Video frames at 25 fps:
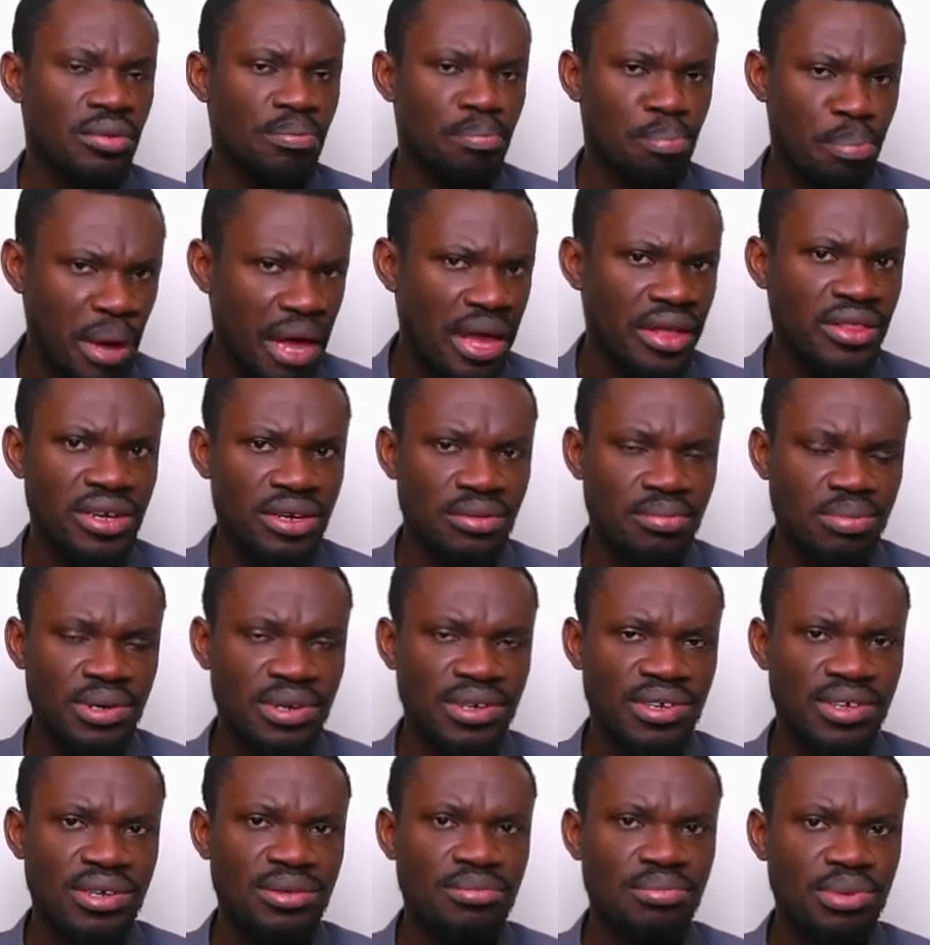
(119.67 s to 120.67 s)
pay that
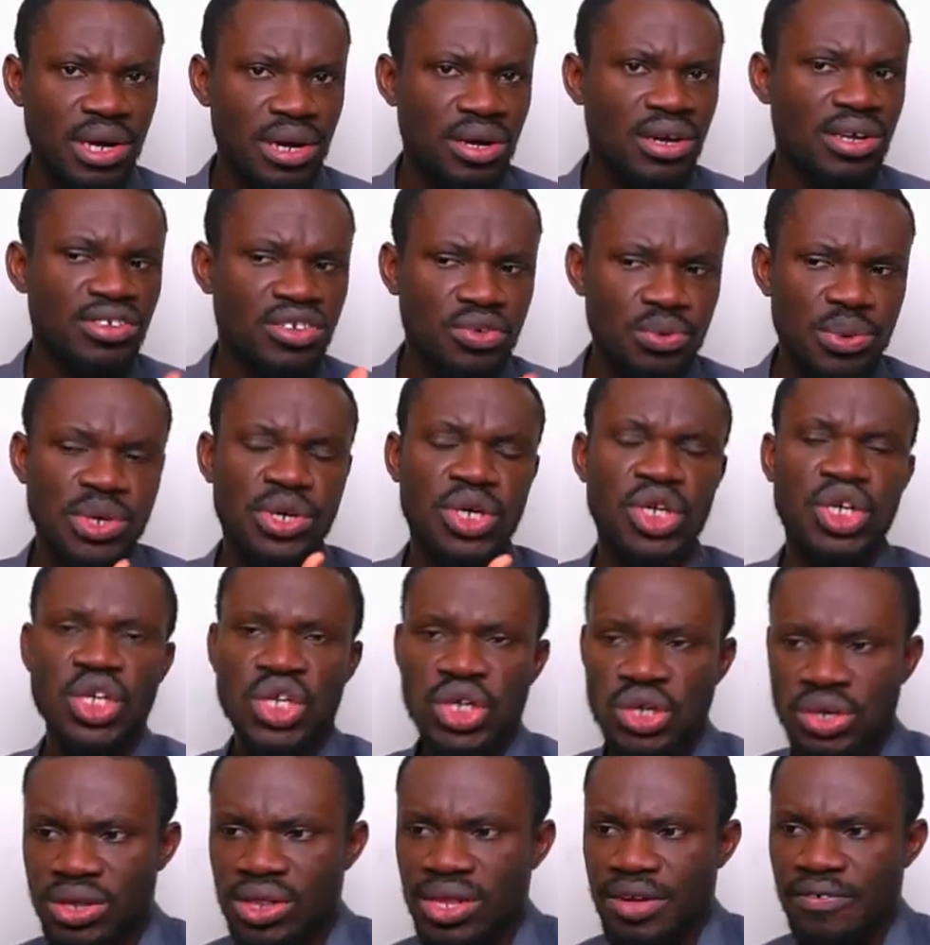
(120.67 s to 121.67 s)
person because you want to
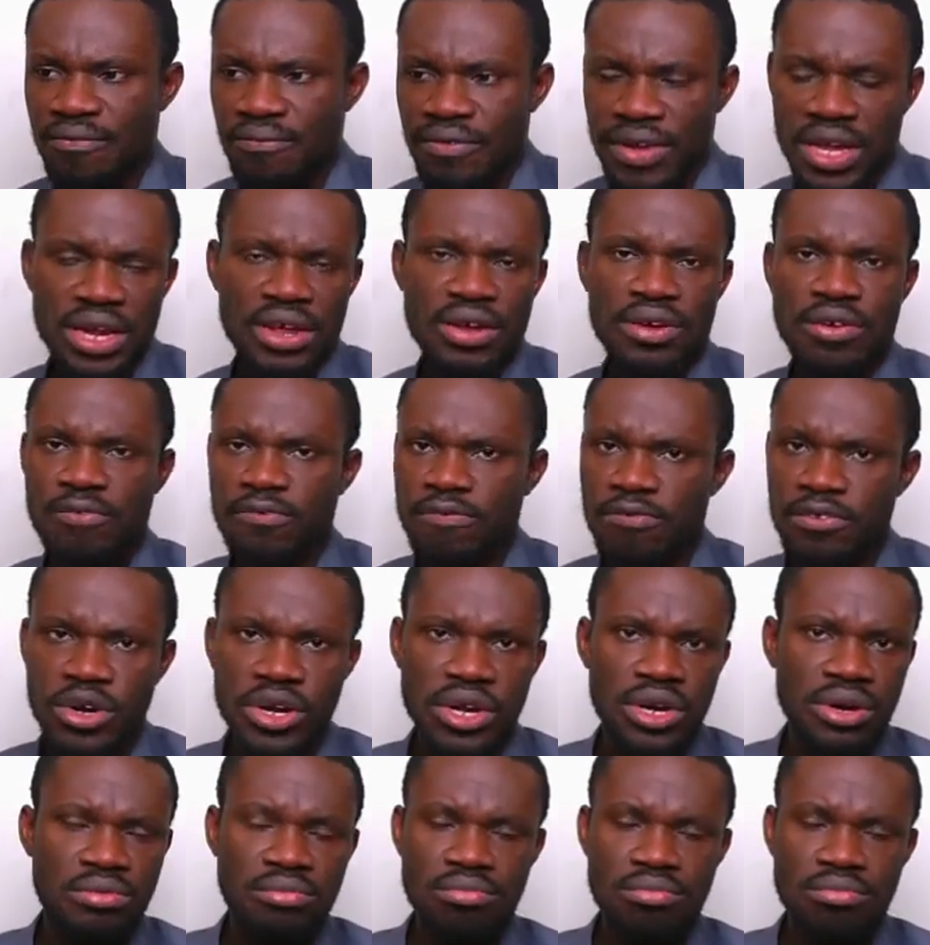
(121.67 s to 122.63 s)
shoot the video for your